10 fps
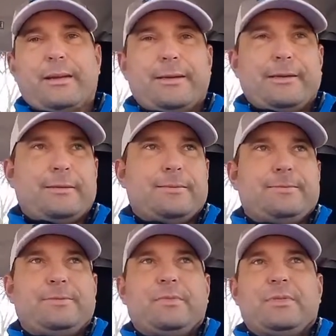
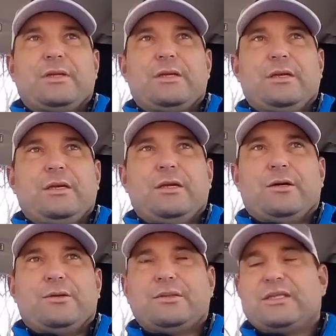
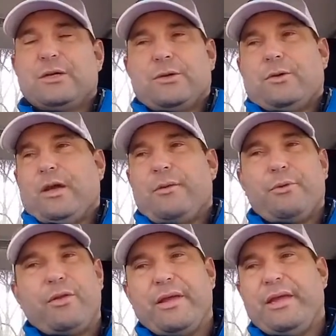So
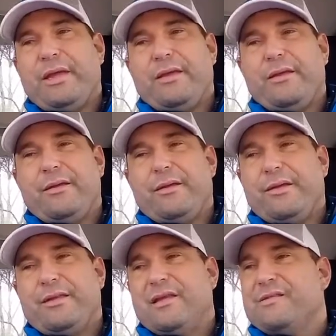
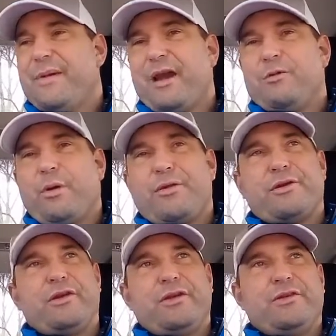it doesn't matter
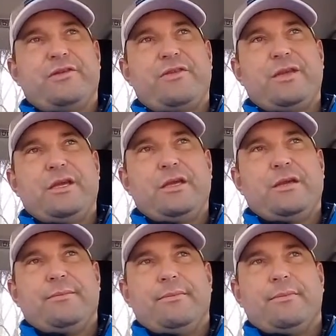whether you use
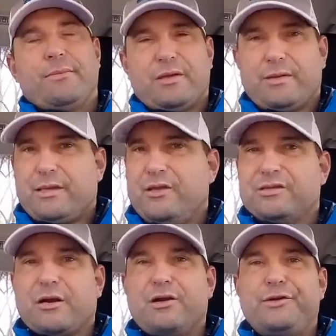the
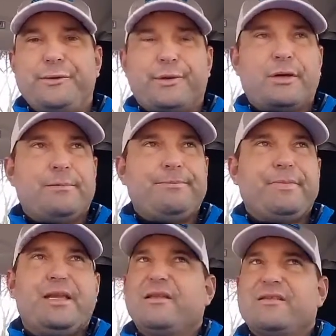Q-Star Tour.
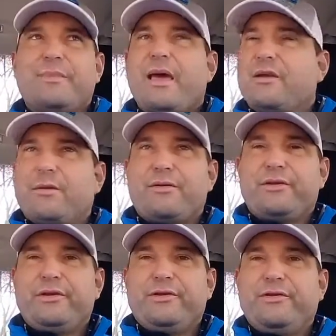It doesn't matter
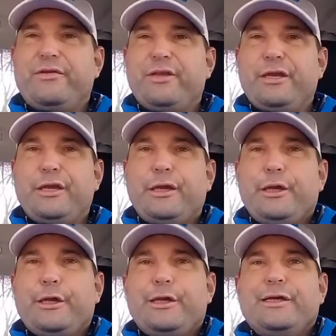whether you use the
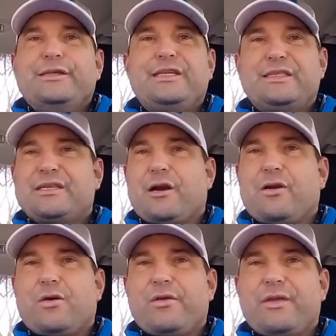
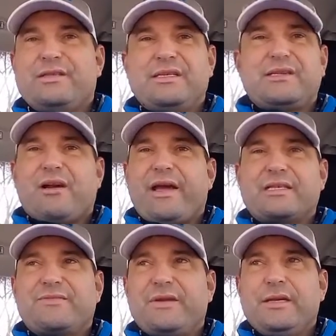Z-Star or the Z-Star
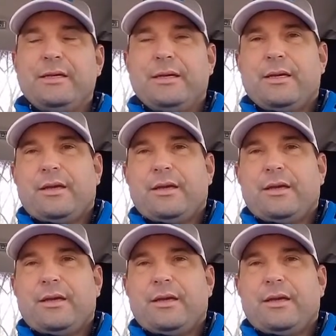XV.